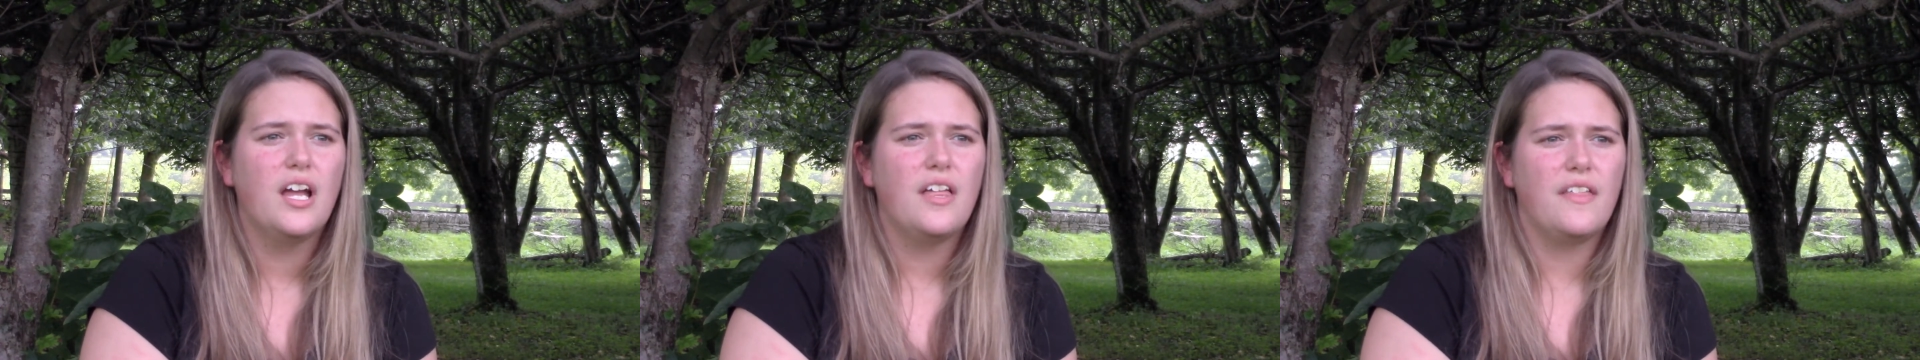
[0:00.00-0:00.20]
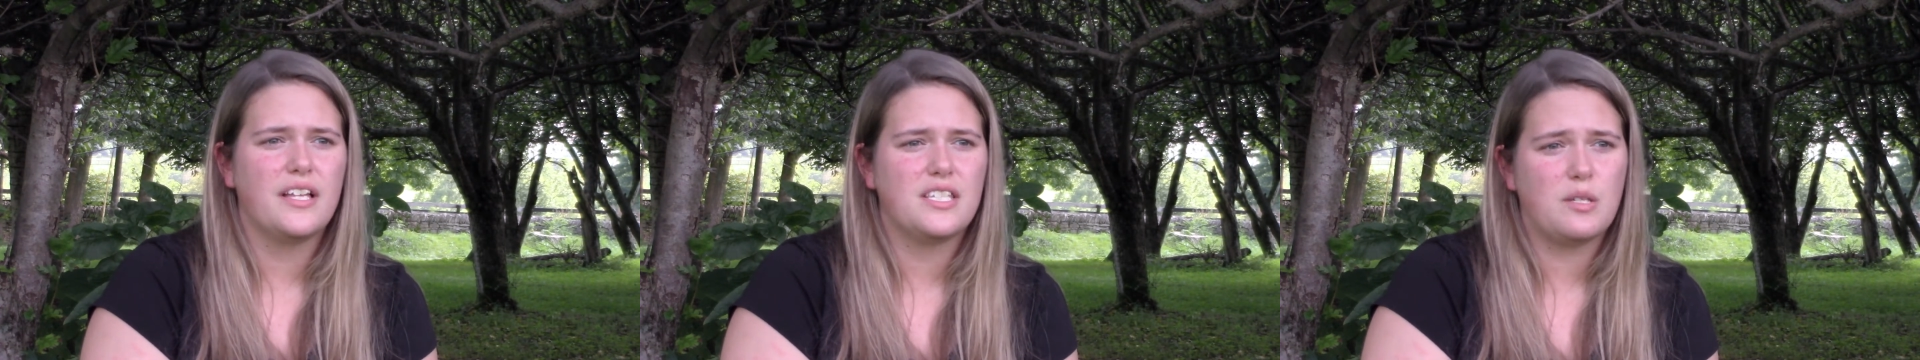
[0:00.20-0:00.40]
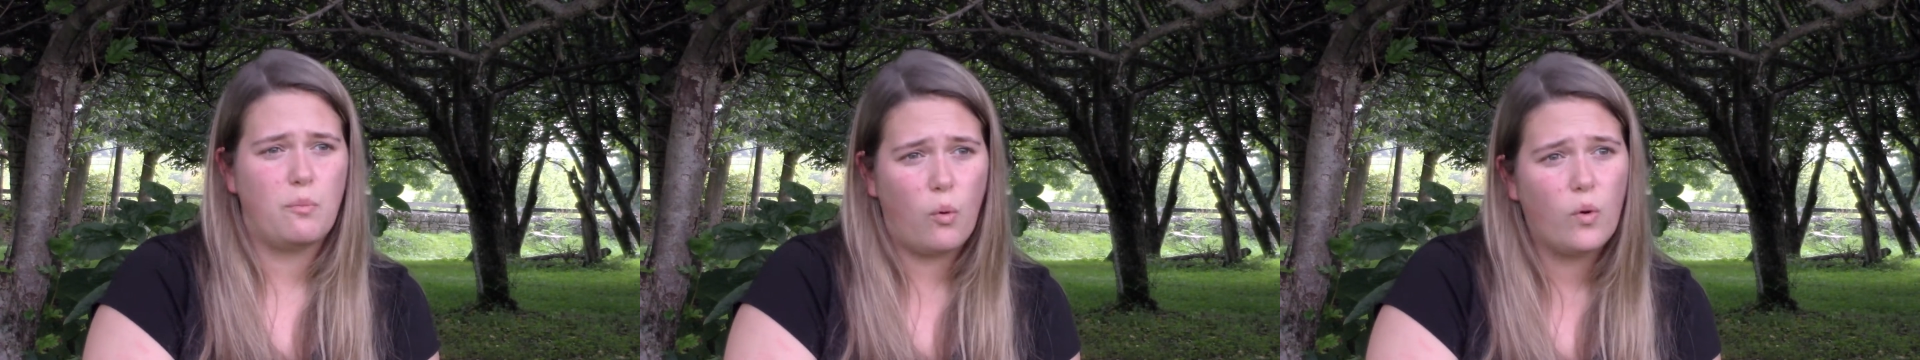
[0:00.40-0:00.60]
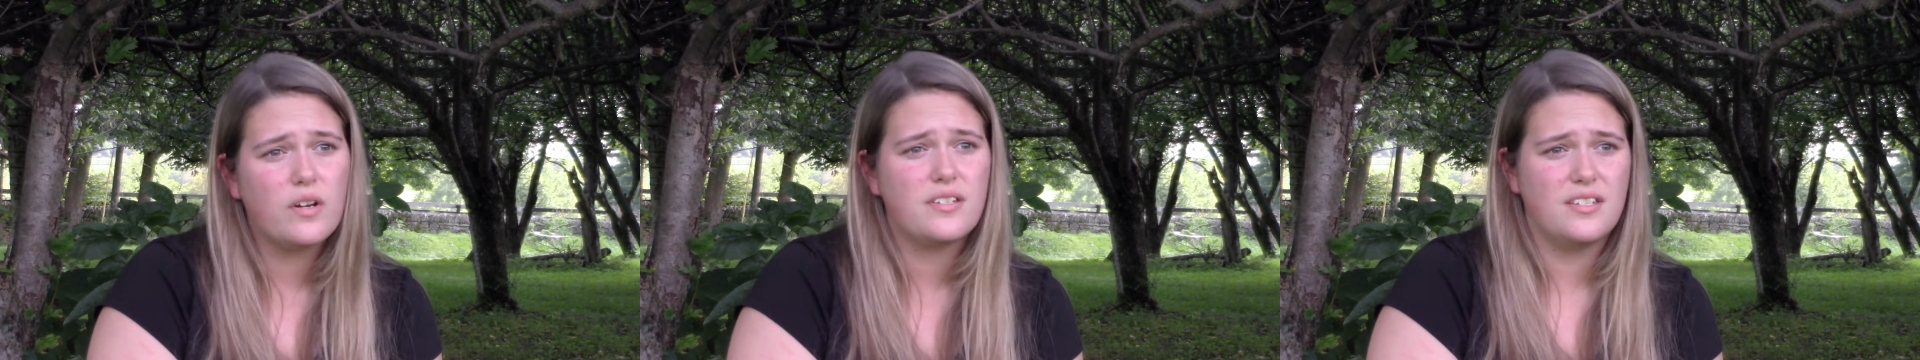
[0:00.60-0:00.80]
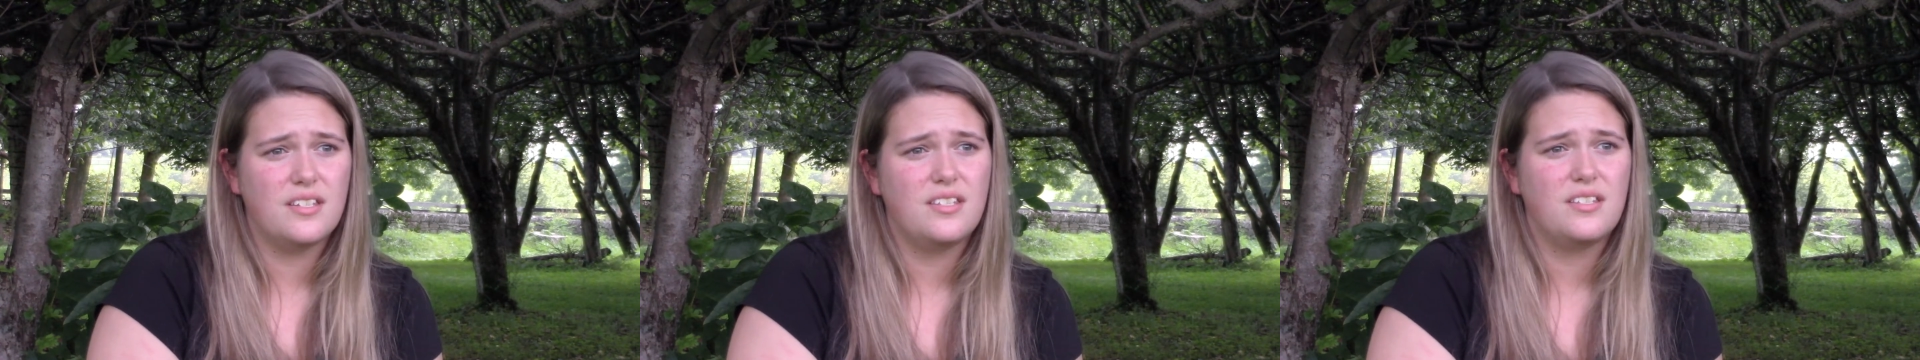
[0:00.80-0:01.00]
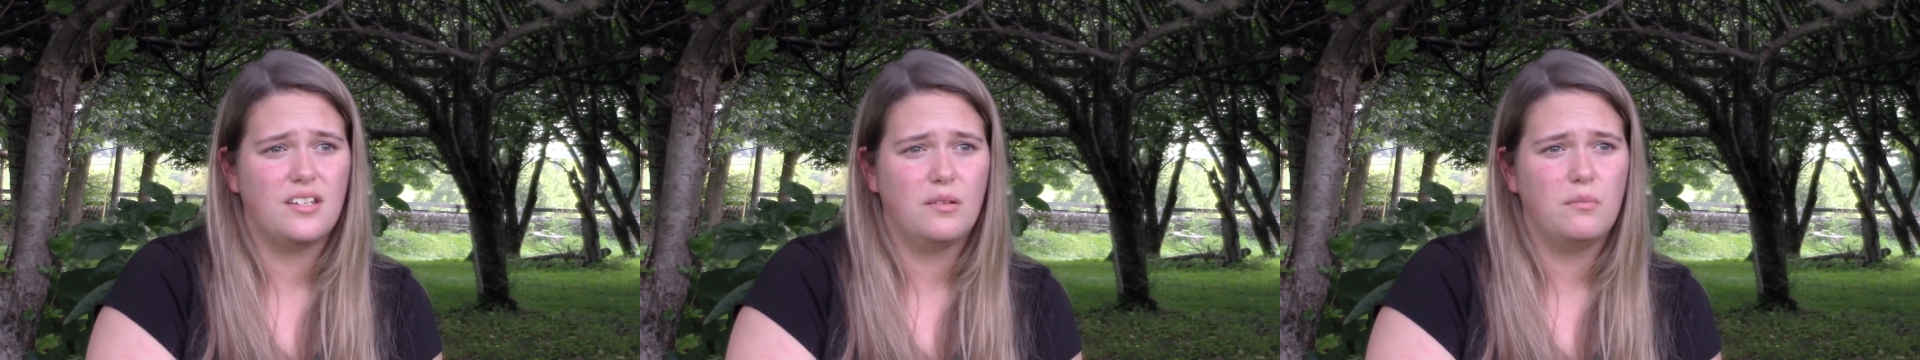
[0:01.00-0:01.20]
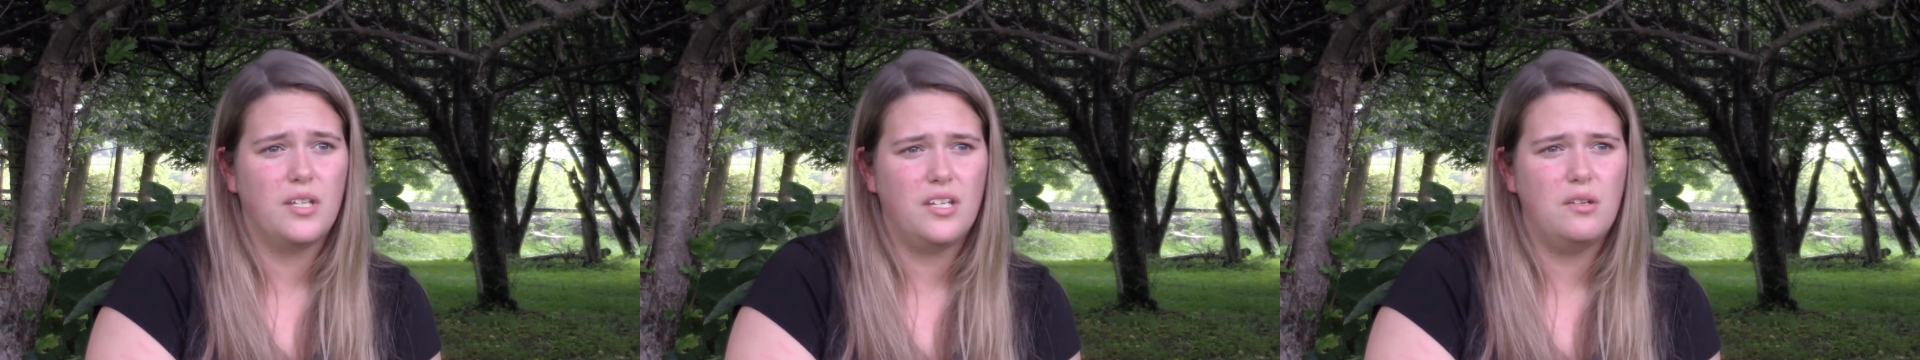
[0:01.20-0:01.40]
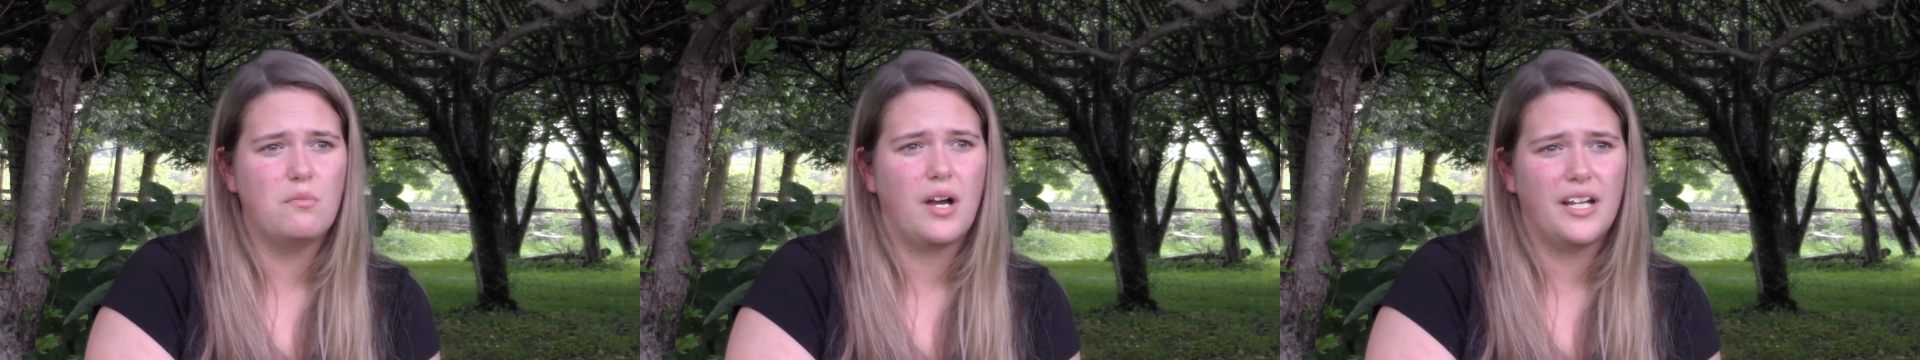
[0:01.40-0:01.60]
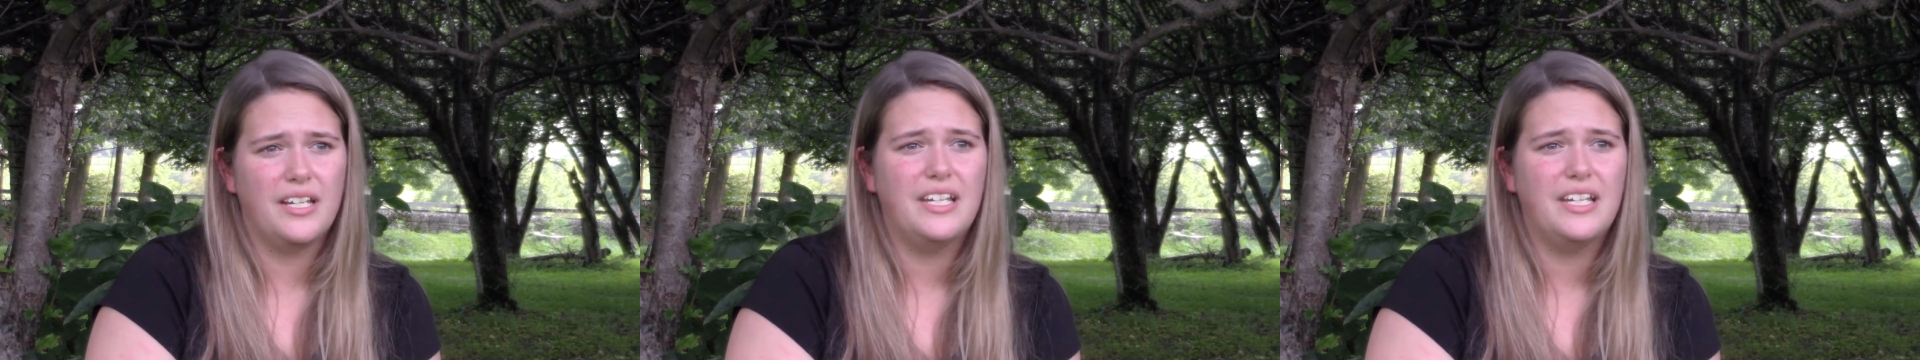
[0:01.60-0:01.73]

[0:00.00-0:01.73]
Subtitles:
that support system that you might